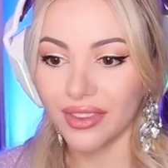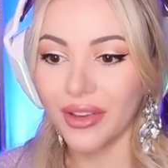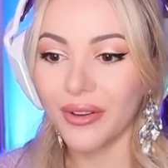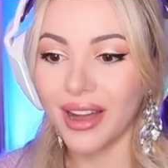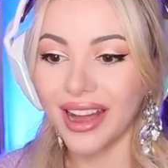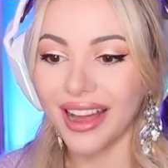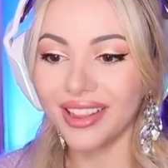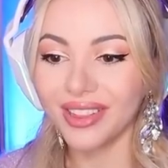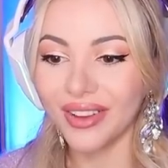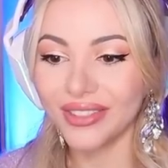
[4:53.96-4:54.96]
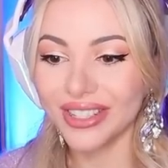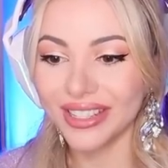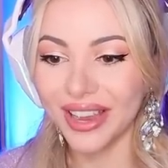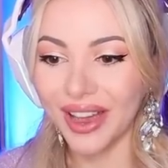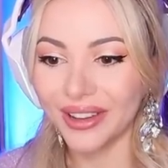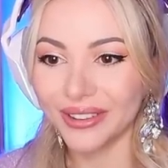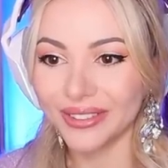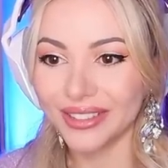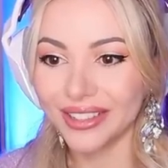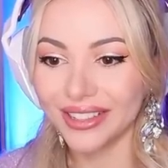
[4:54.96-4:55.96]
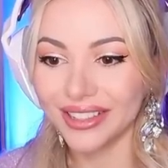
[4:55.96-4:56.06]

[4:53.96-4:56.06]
Oh, I love this account.